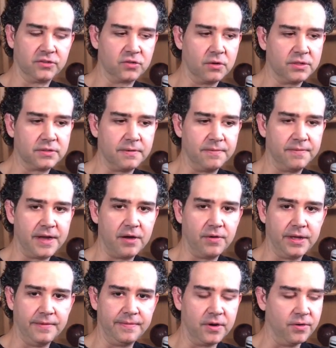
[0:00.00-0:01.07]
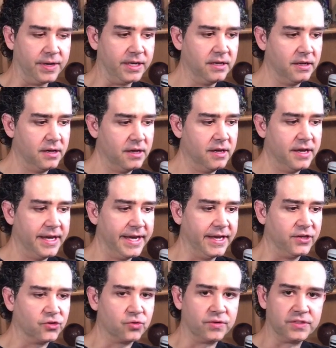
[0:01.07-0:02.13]
So it was a very
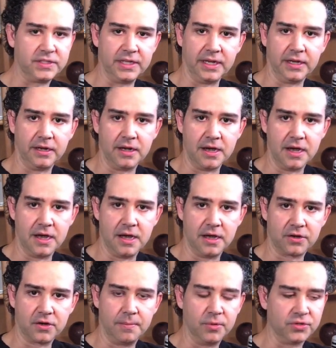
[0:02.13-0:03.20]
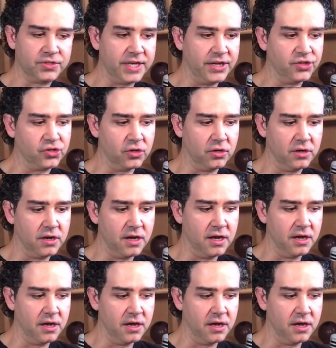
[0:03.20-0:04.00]
interesting conversation